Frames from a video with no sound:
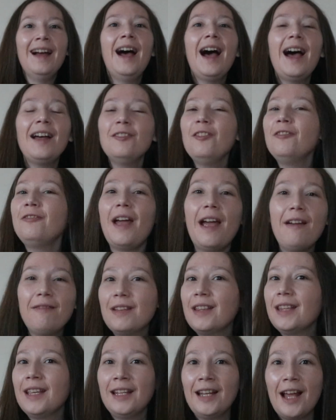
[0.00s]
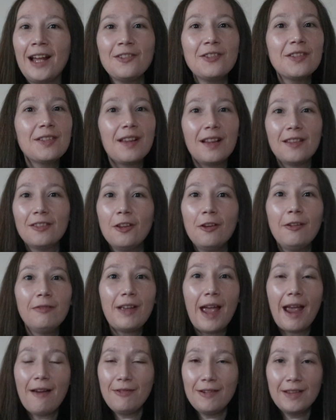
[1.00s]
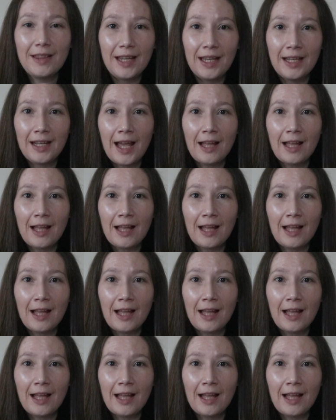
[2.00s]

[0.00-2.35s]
I love everything. I just love everything.